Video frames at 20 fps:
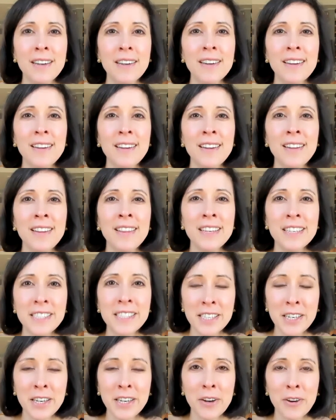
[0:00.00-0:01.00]
In
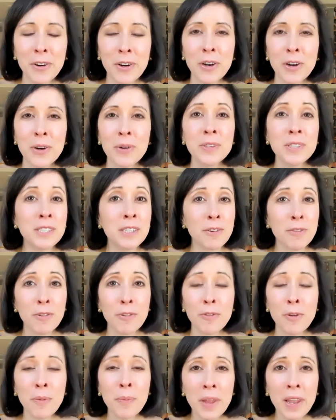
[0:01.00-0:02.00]
this scenario,
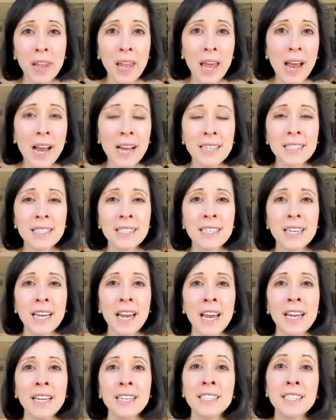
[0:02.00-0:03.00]
different from the last,
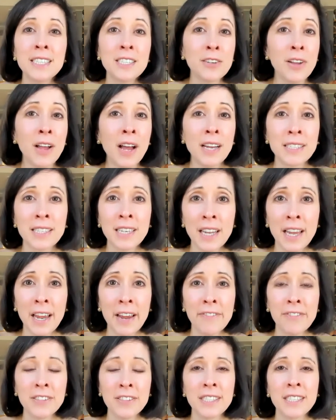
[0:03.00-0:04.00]
A still has a
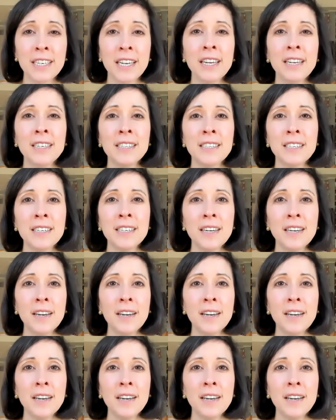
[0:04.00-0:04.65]
life estate.